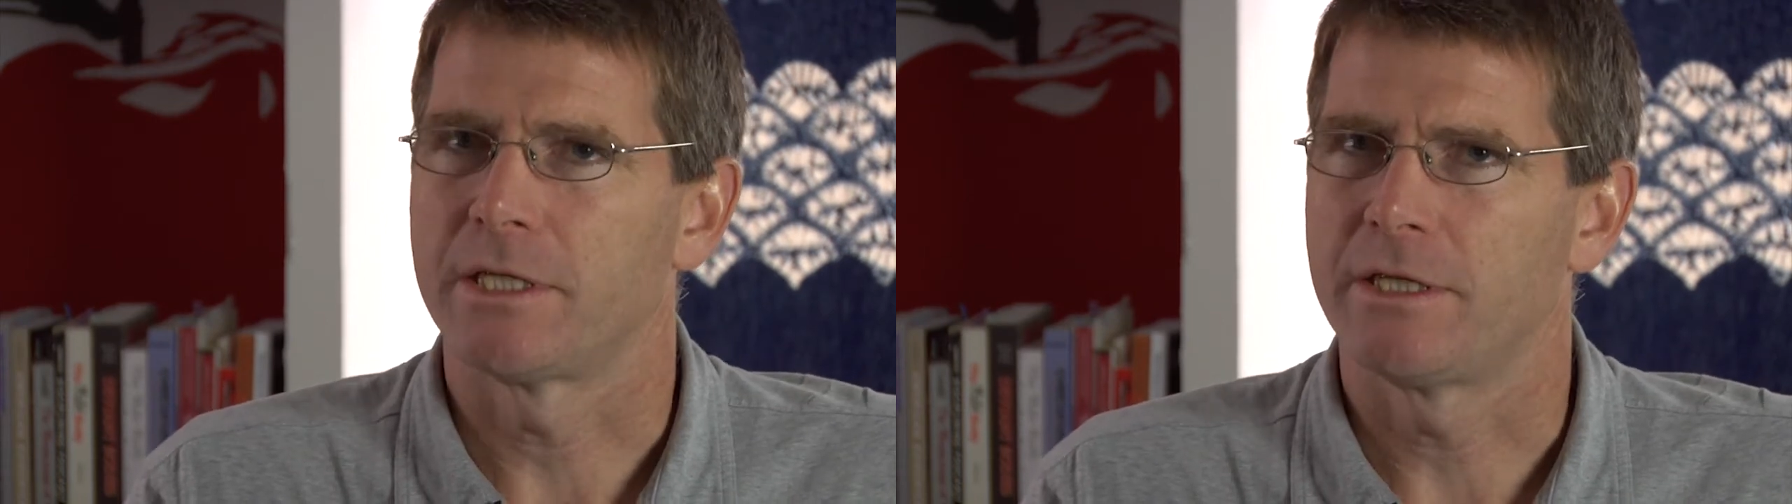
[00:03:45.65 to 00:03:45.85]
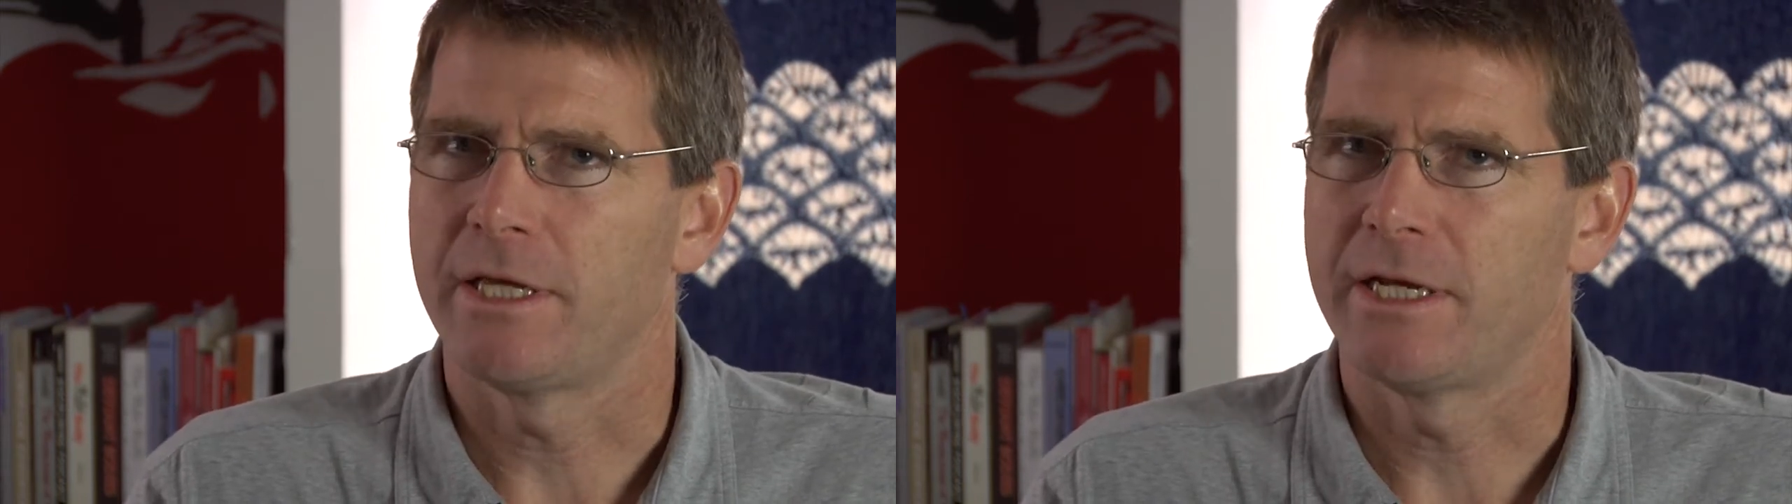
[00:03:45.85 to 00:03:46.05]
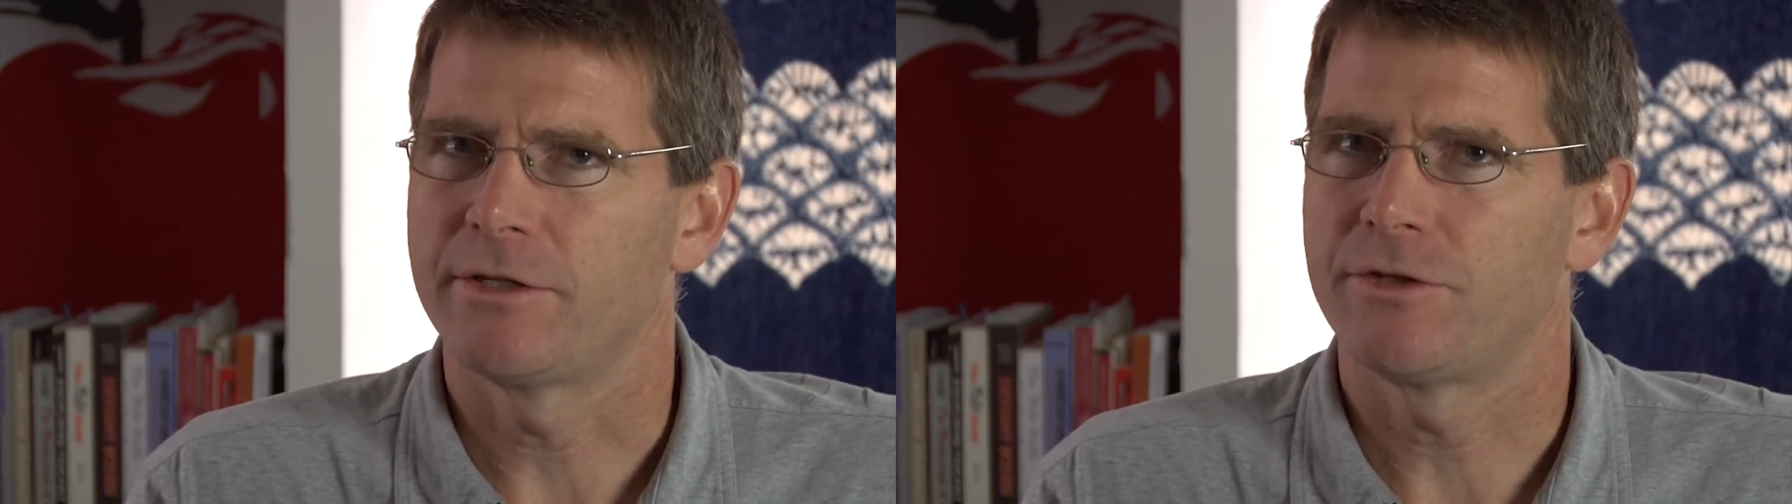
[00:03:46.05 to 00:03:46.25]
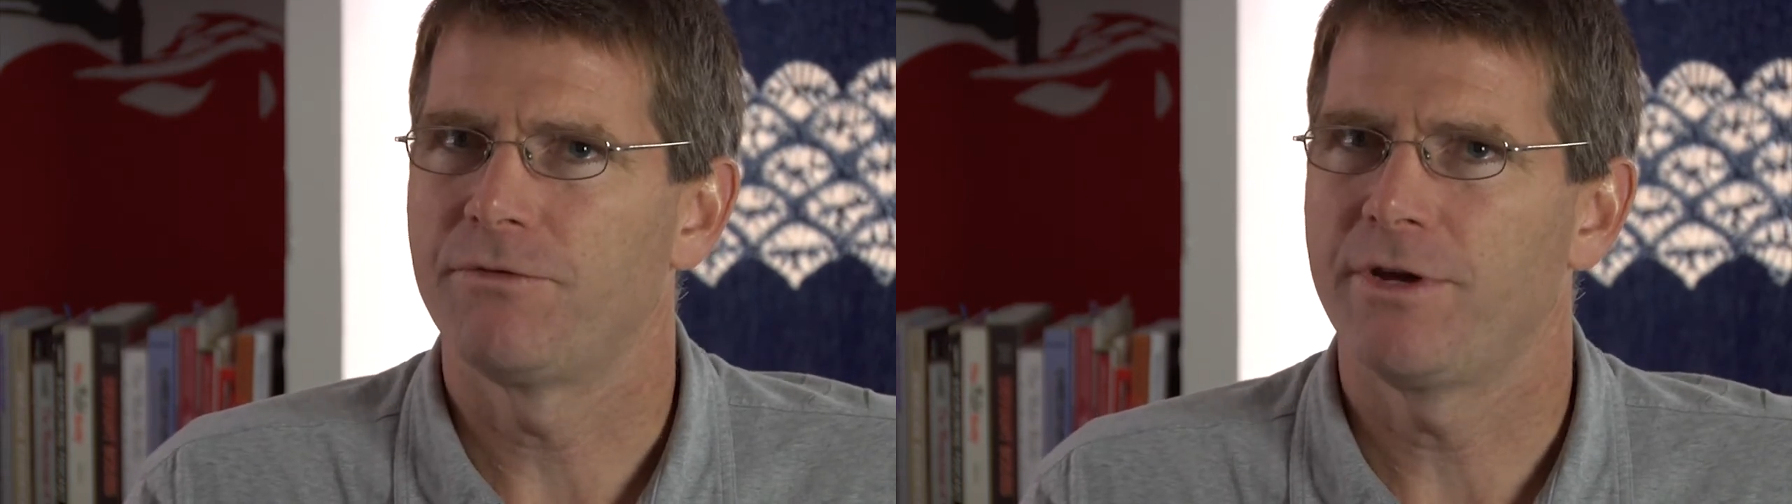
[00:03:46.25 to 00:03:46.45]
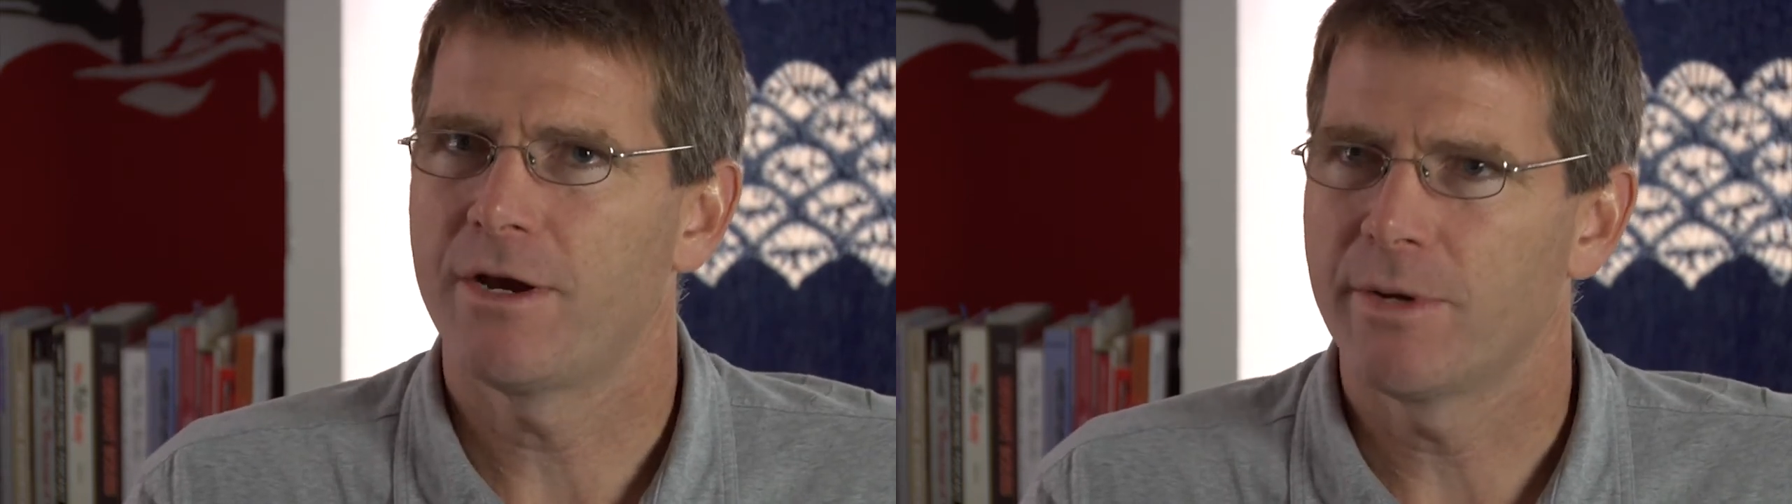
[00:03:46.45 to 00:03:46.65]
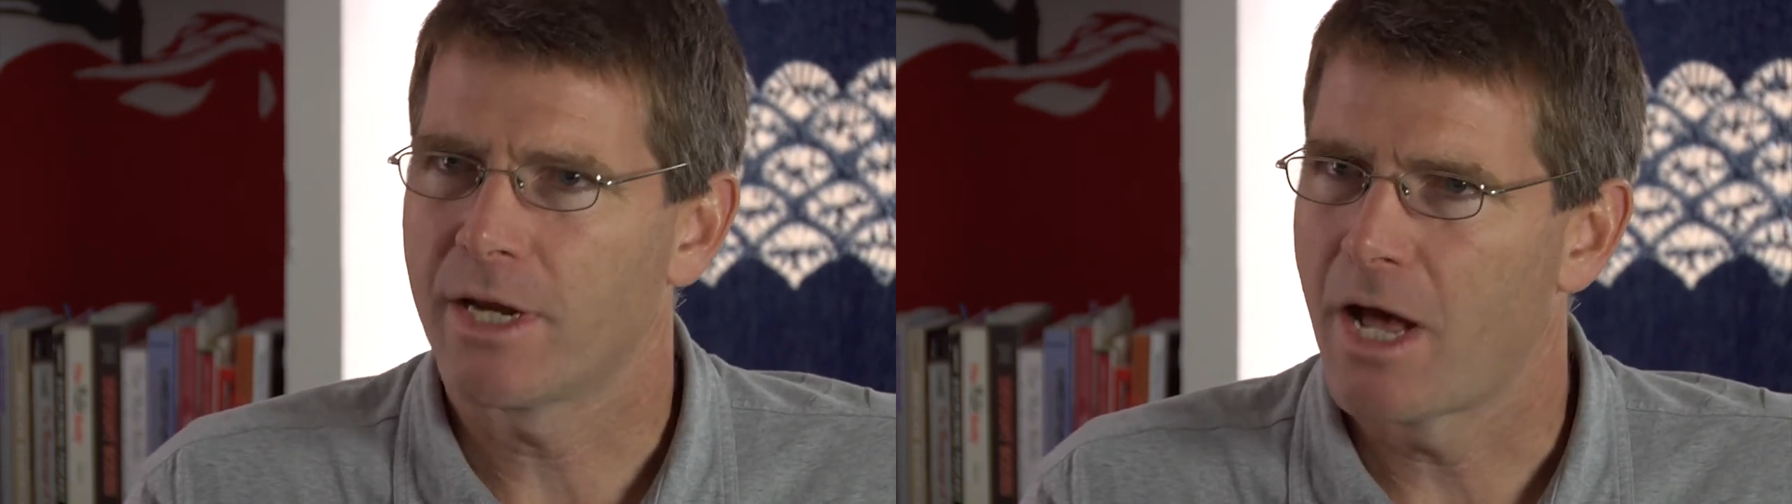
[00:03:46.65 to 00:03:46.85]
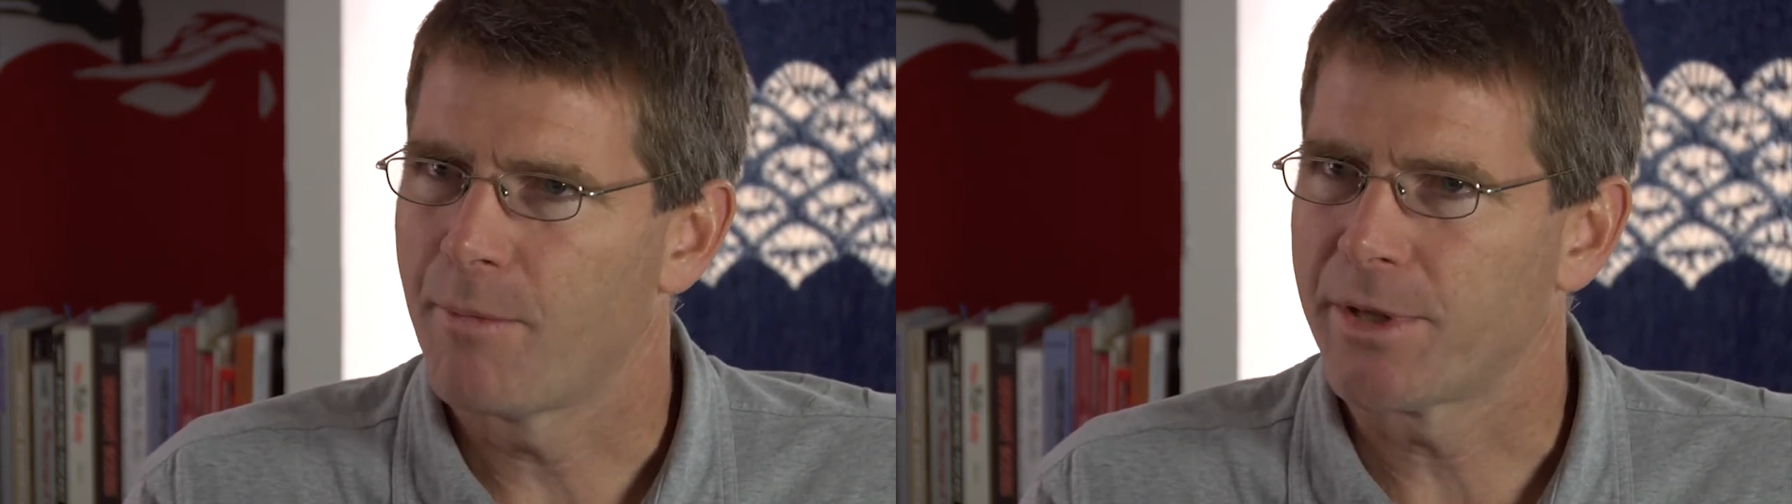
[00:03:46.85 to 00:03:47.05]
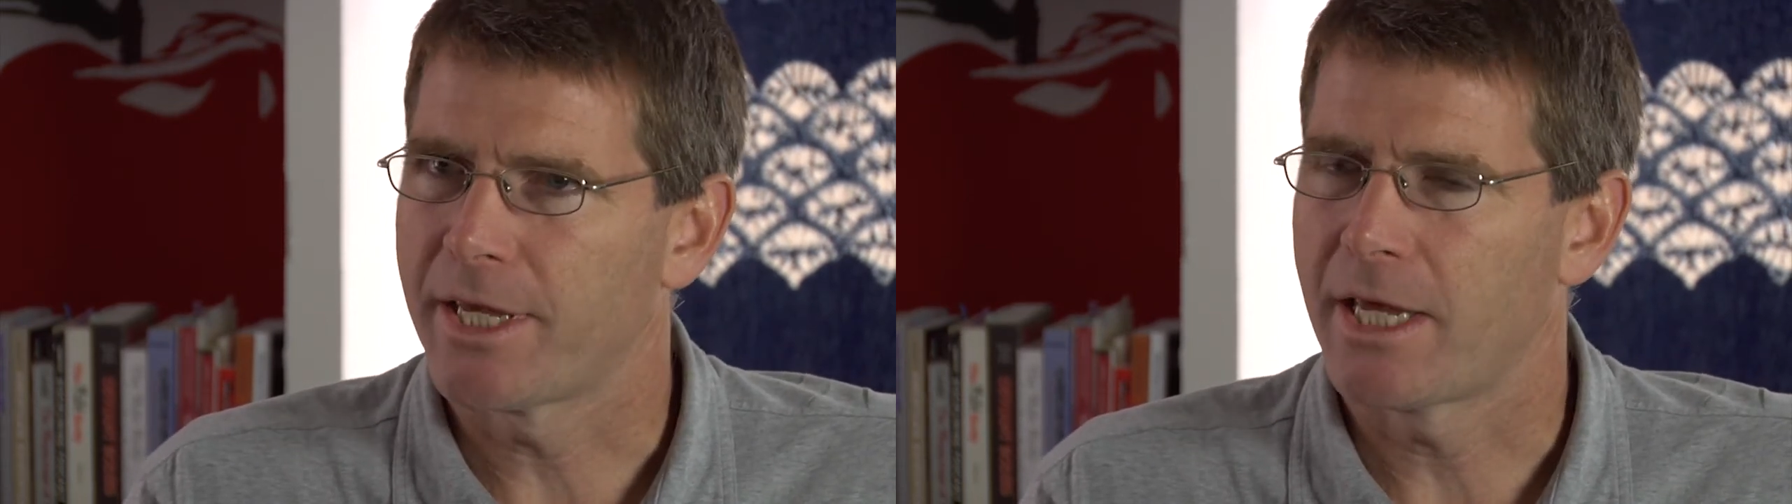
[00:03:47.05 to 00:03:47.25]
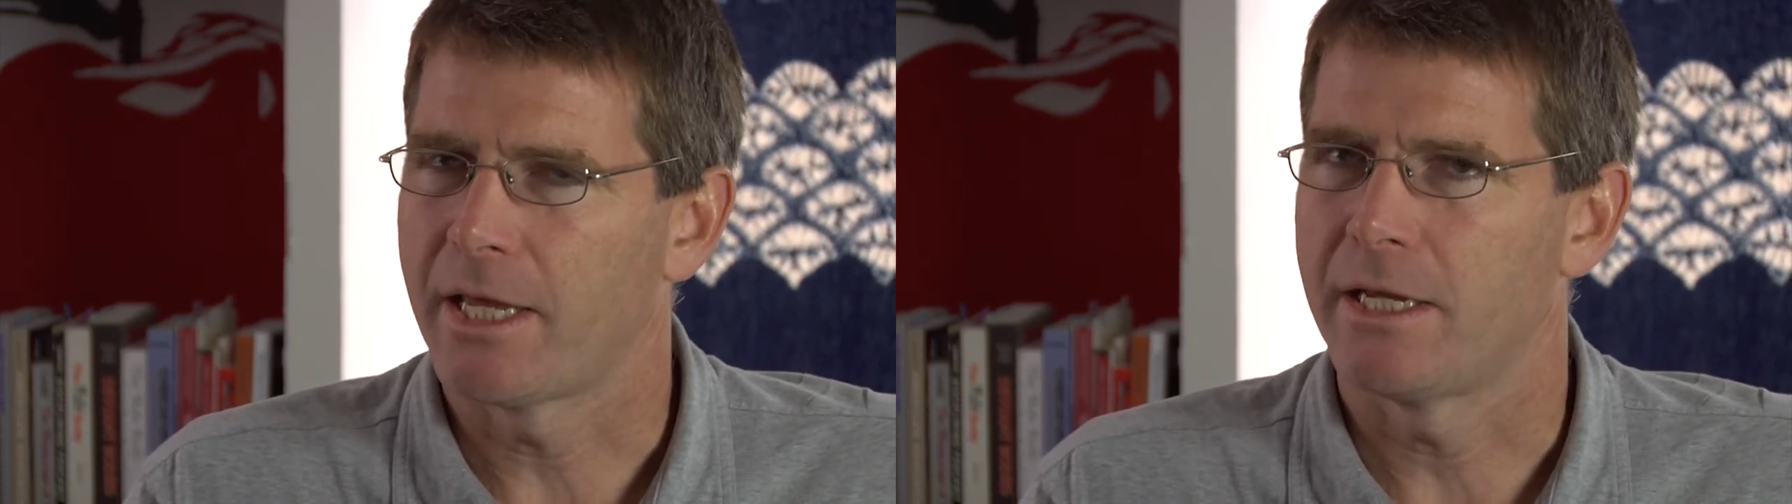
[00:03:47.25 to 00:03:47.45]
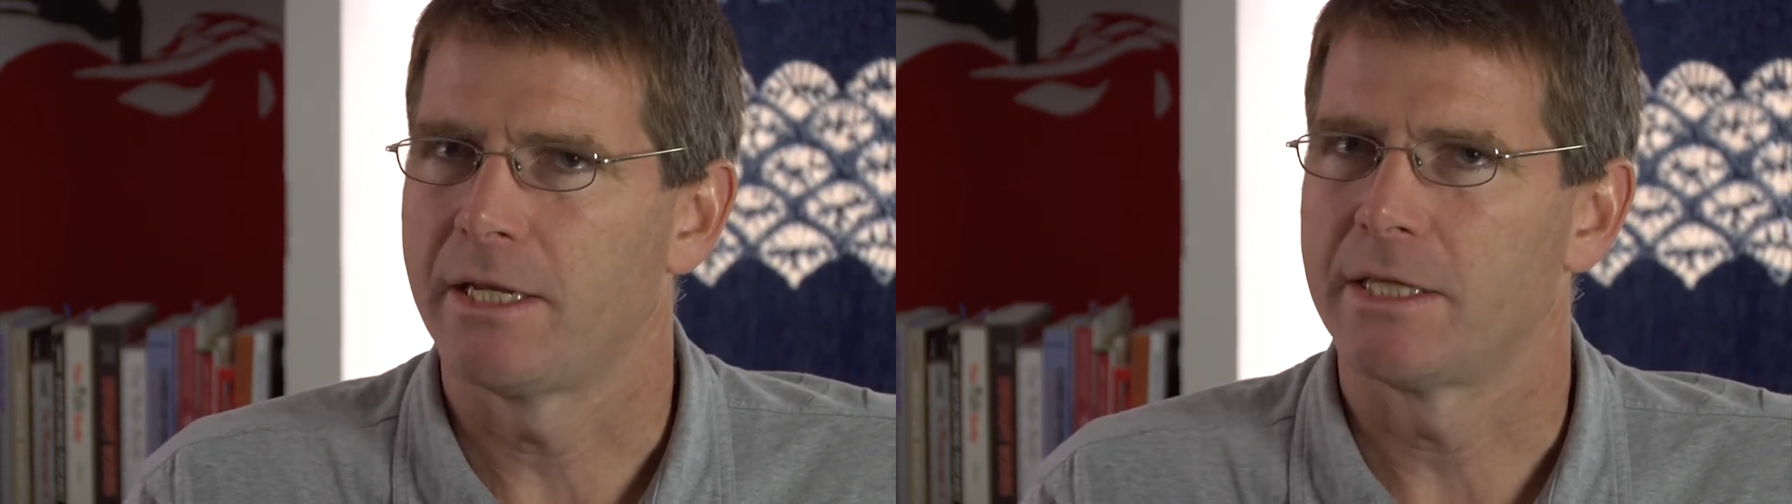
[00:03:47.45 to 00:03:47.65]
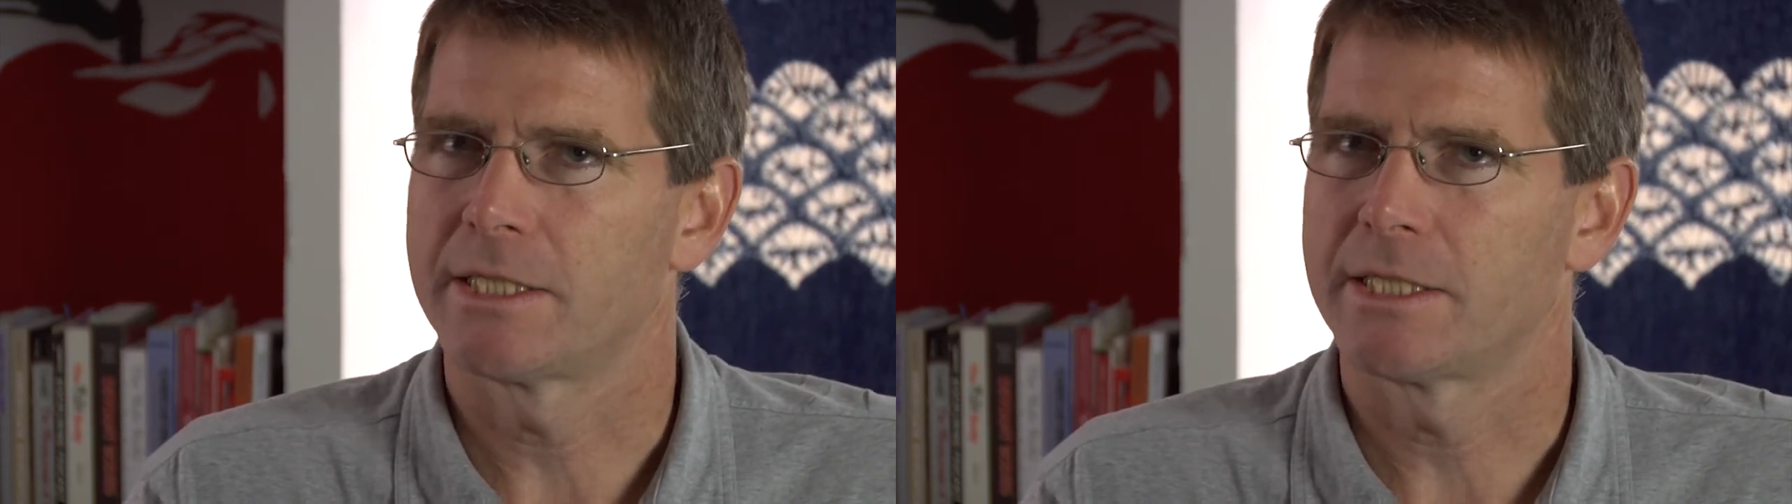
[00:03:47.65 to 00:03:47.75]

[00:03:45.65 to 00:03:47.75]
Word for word: And, and it's very complicated in